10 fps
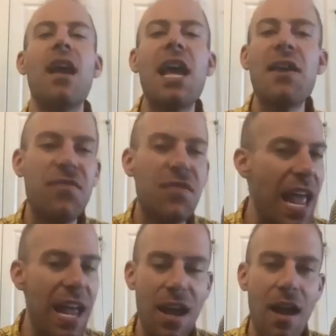if
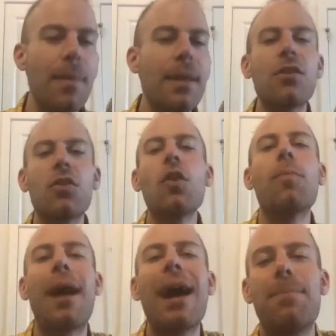they, I mean, they'll
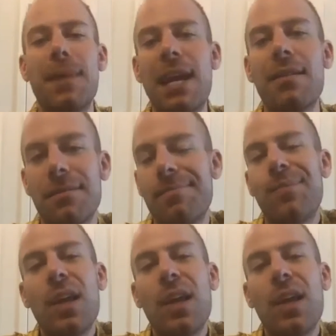probably